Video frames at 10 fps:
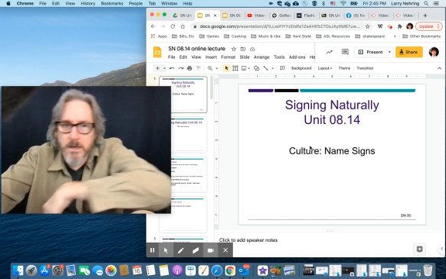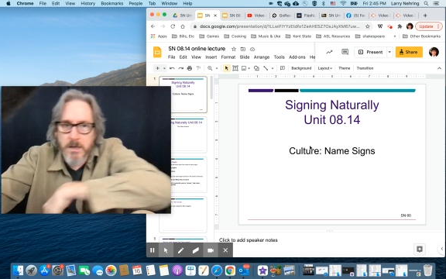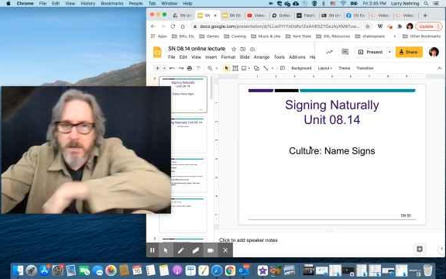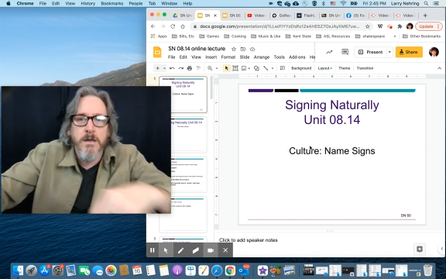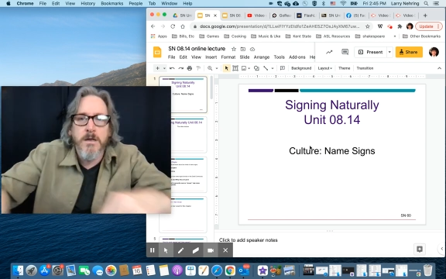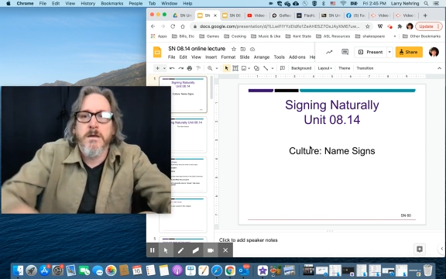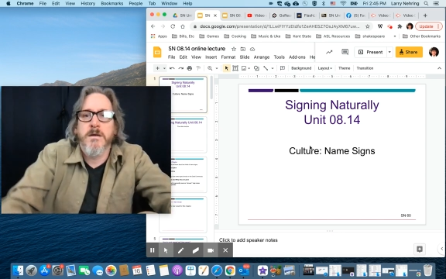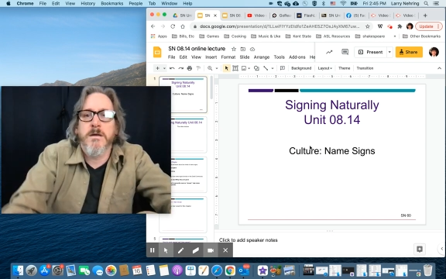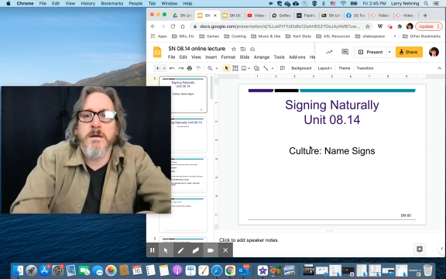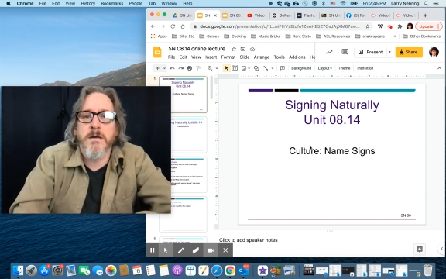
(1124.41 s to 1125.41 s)

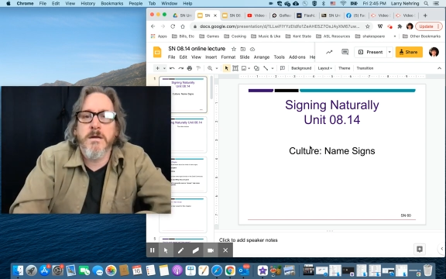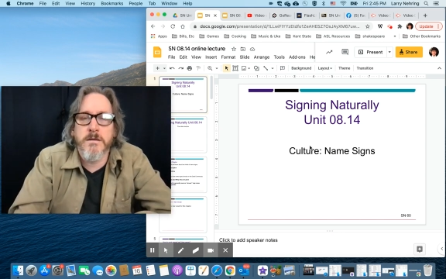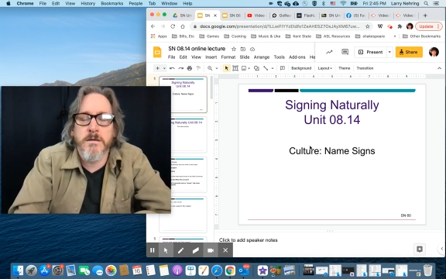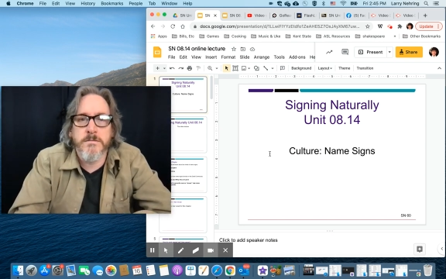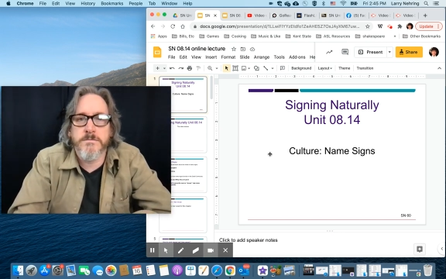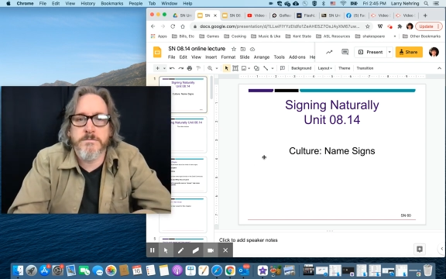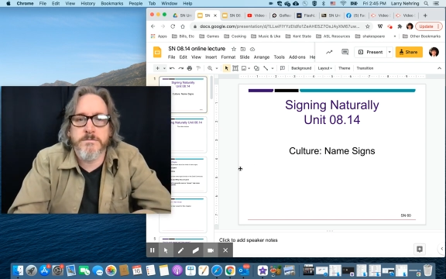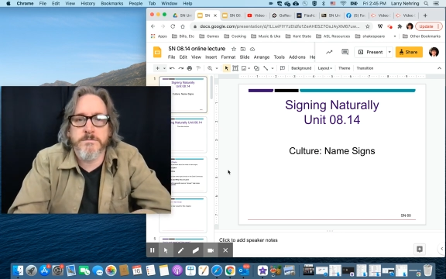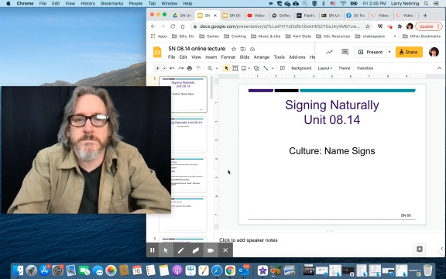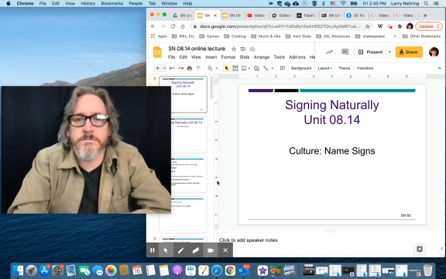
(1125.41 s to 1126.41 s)

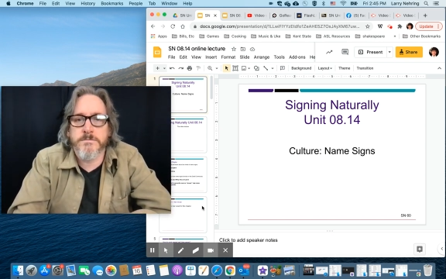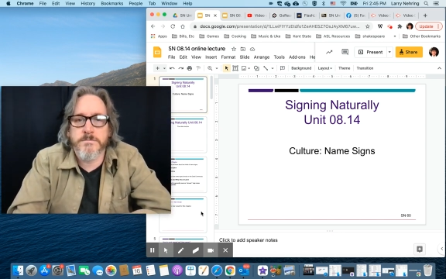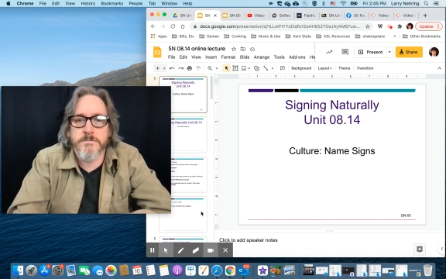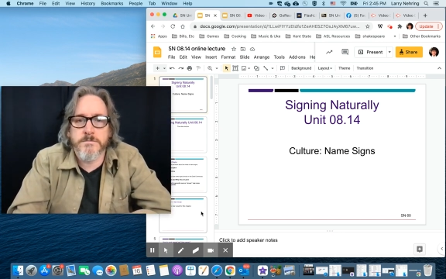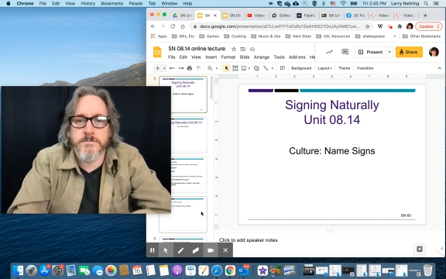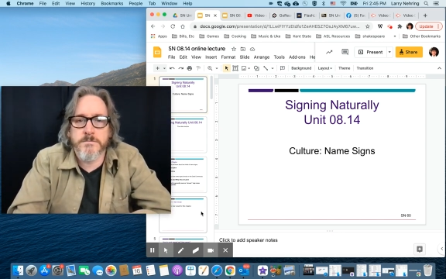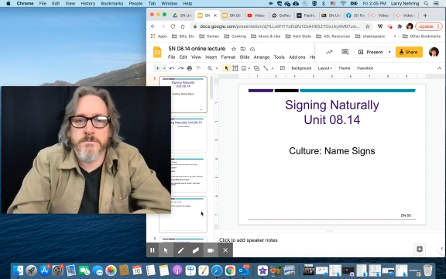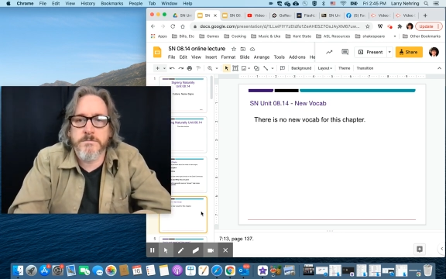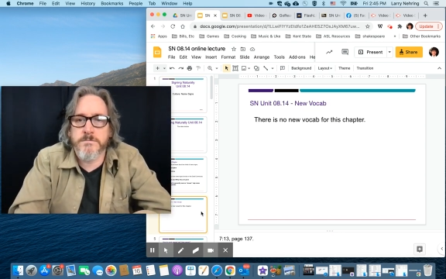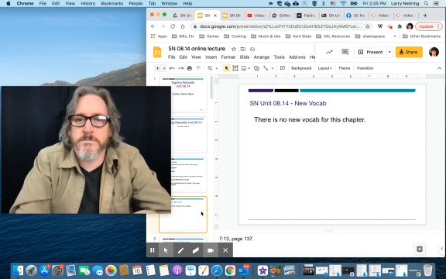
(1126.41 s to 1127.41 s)

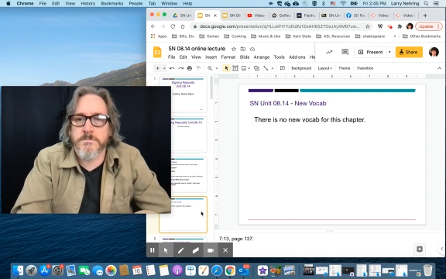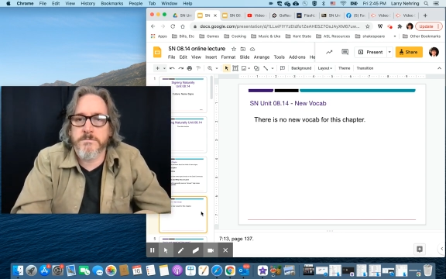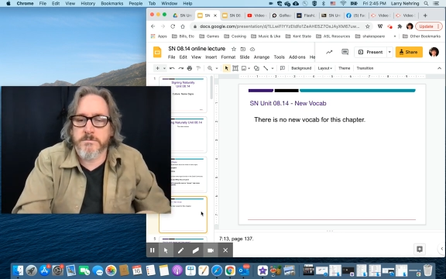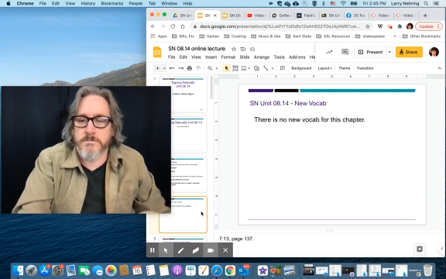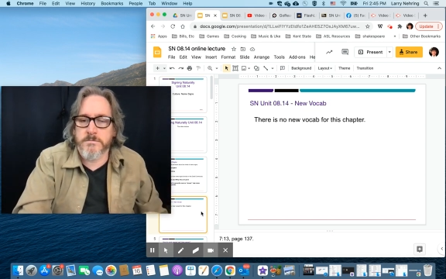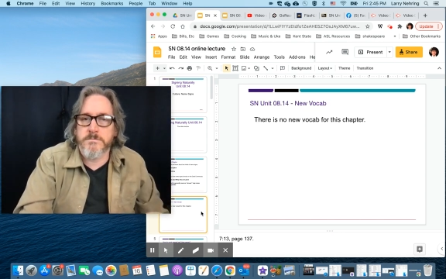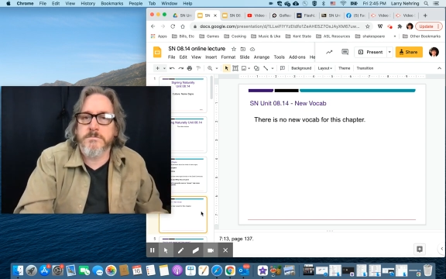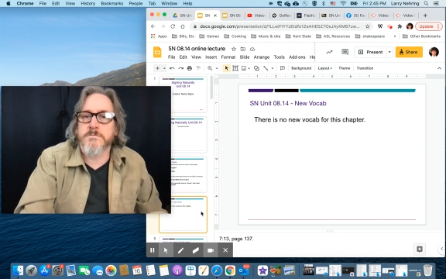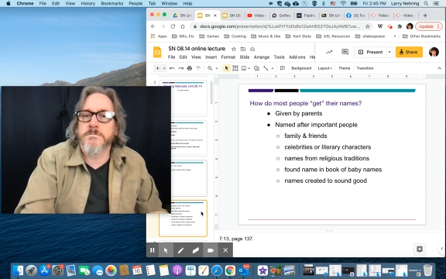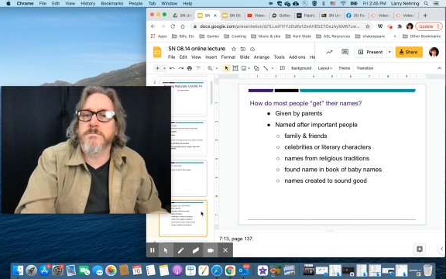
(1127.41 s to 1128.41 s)

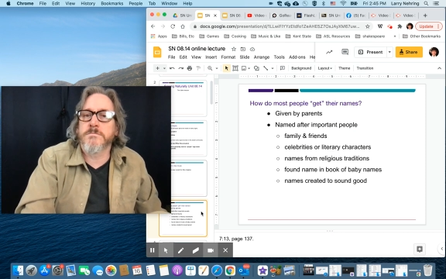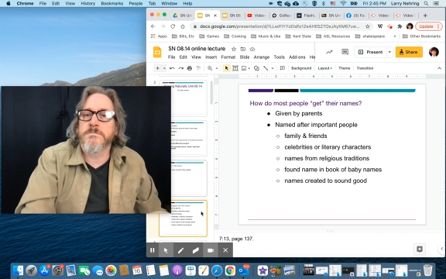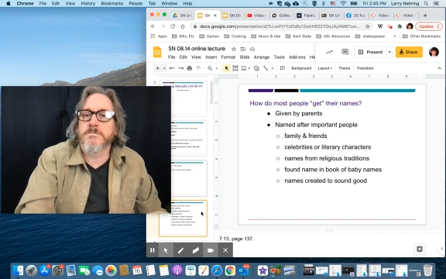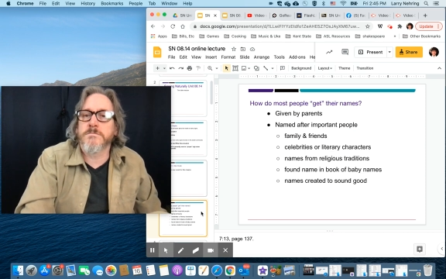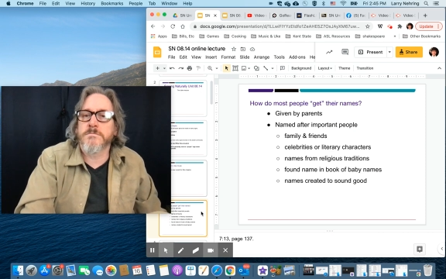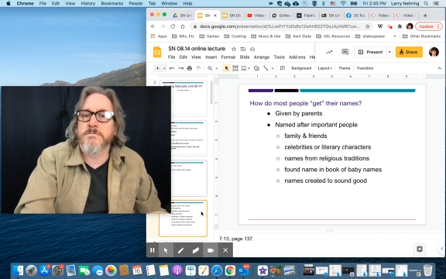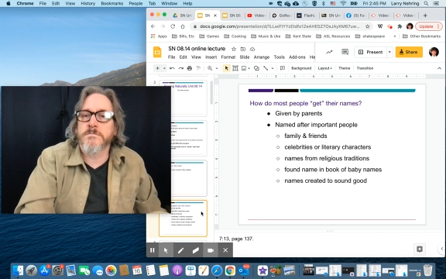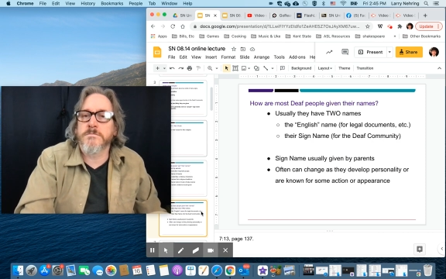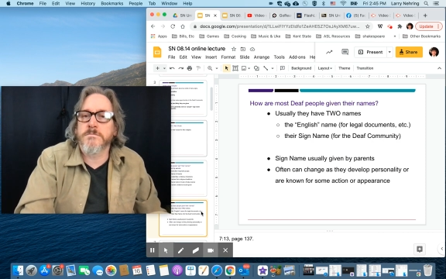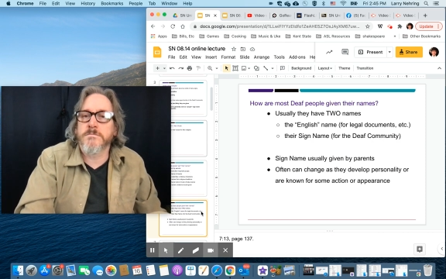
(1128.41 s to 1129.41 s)

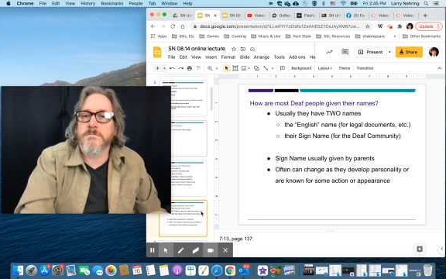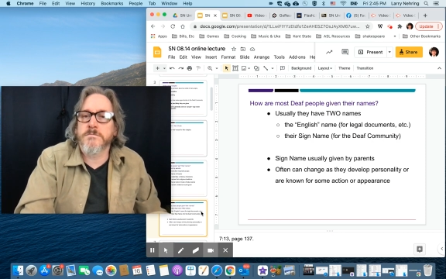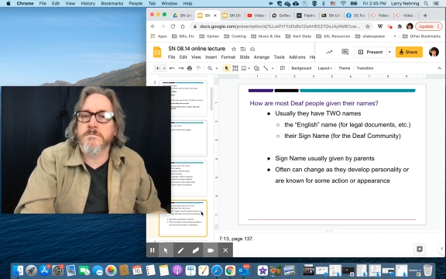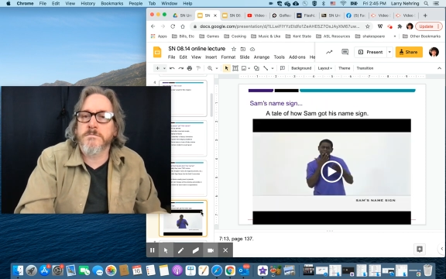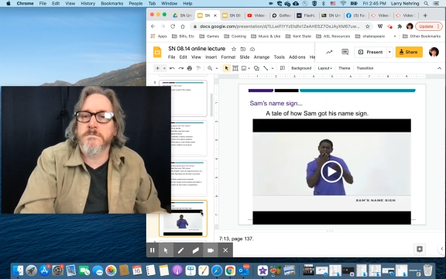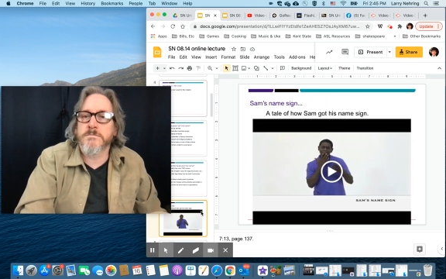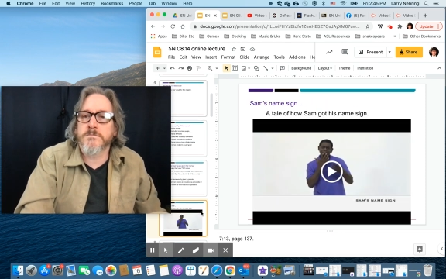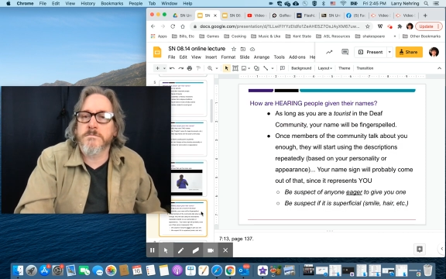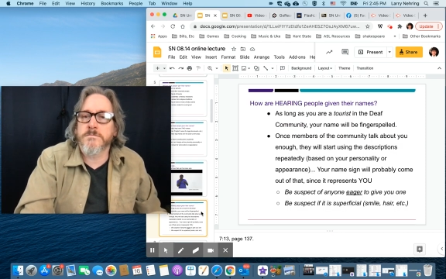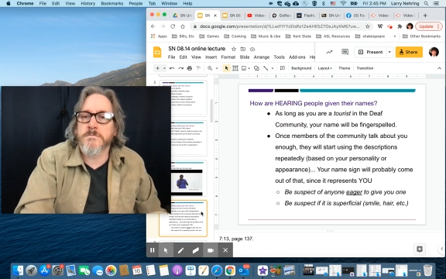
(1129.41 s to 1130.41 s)

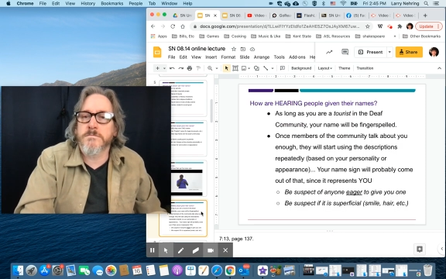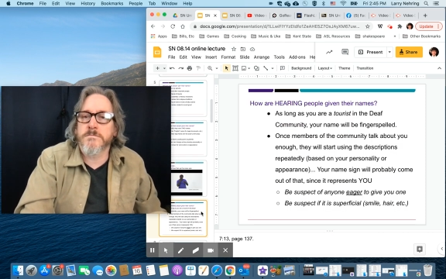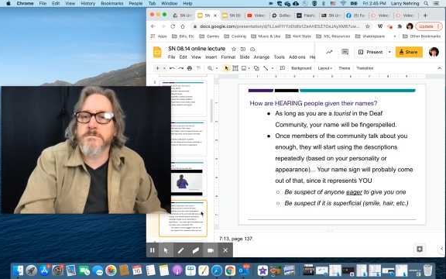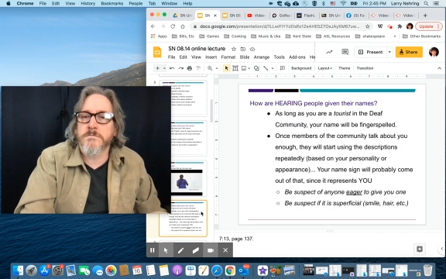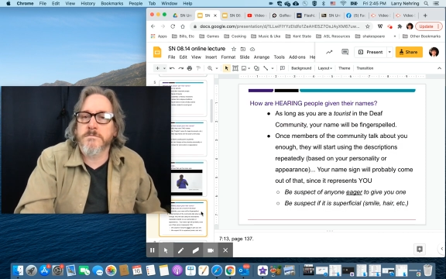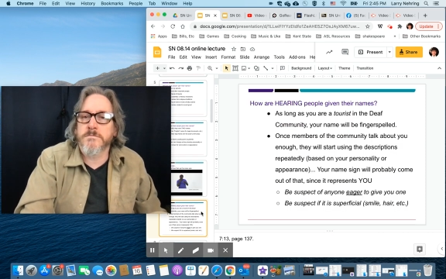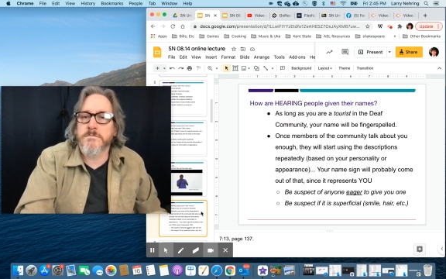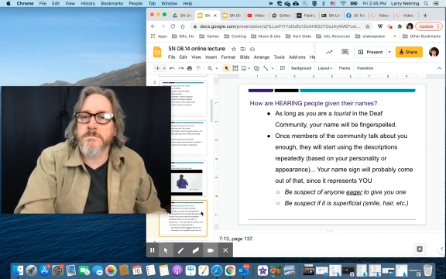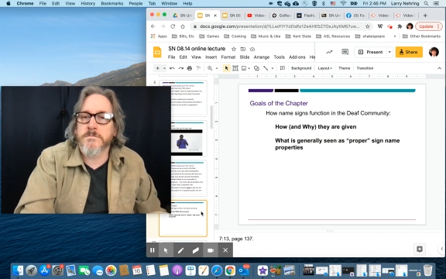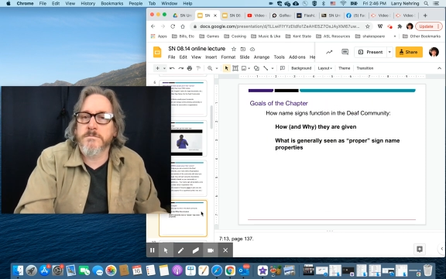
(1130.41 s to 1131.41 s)

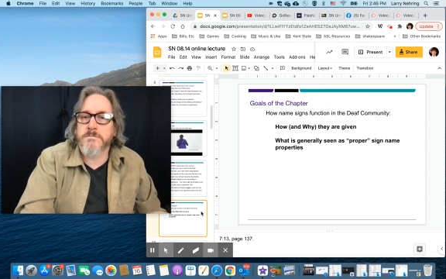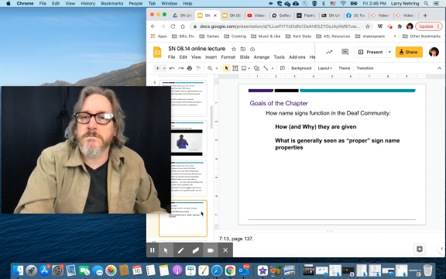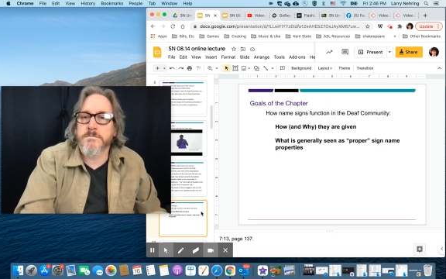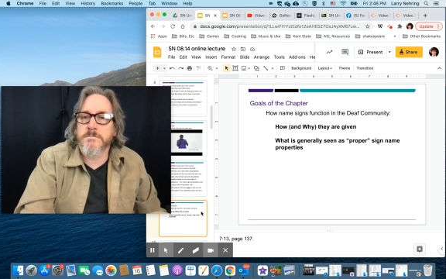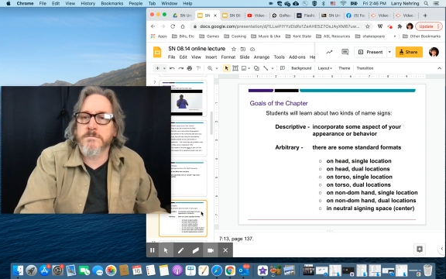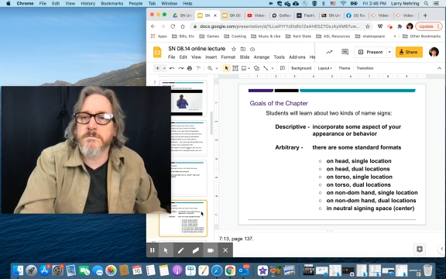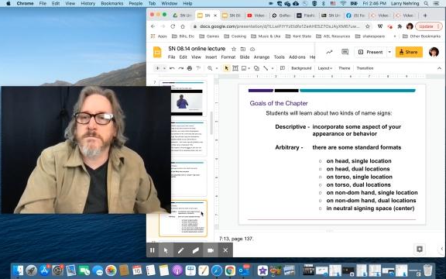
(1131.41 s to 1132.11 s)
Nobody speaks.